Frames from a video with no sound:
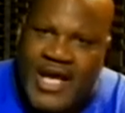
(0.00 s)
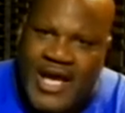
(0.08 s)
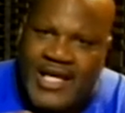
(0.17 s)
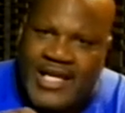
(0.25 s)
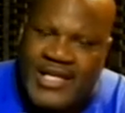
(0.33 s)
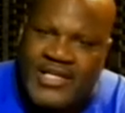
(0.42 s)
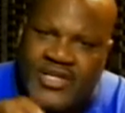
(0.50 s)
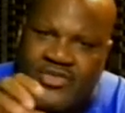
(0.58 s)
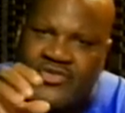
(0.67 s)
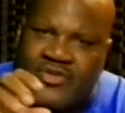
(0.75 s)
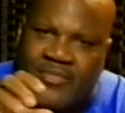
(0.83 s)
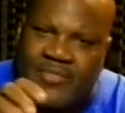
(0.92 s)
And I need
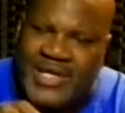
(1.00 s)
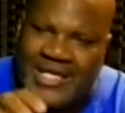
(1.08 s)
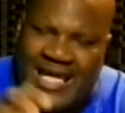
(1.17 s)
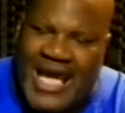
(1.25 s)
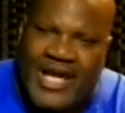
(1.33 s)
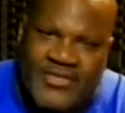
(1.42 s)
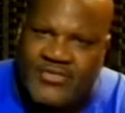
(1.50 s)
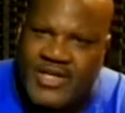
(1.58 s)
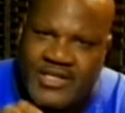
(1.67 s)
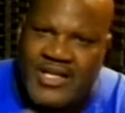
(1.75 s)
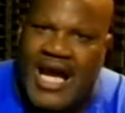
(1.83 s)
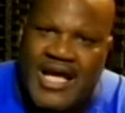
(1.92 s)
you to be
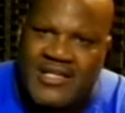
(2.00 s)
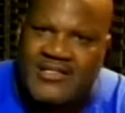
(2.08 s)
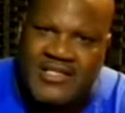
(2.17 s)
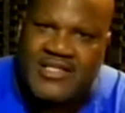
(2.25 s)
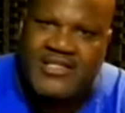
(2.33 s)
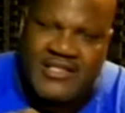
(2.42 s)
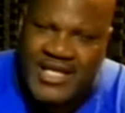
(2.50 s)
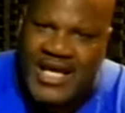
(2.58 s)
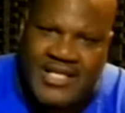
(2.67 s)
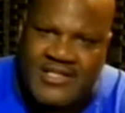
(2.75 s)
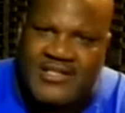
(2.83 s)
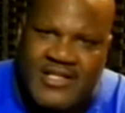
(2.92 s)
gathering knowledge and
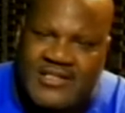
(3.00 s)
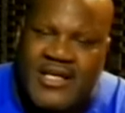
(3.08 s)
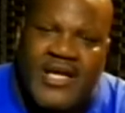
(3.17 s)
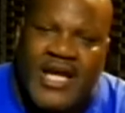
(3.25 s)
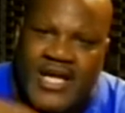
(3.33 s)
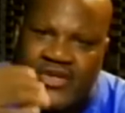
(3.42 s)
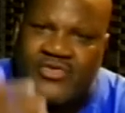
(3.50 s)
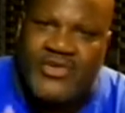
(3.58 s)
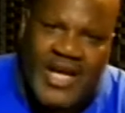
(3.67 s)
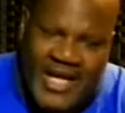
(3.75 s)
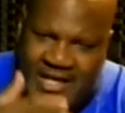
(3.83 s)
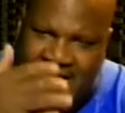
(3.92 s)
intelligence and
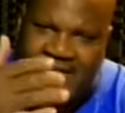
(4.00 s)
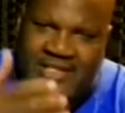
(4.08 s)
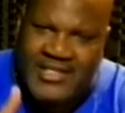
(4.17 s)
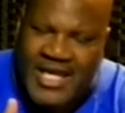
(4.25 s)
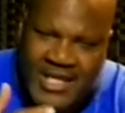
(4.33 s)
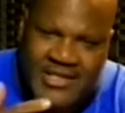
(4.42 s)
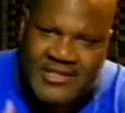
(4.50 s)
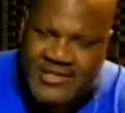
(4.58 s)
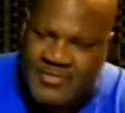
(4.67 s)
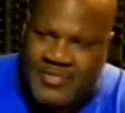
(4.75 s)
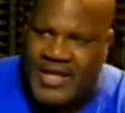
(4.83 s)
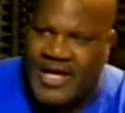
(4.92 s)
creating
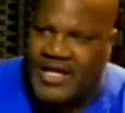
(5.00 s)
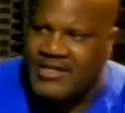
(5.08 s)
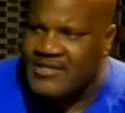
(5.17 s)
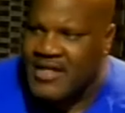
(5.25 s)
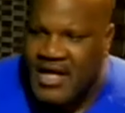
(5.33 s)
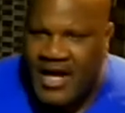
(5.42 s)
contingency plans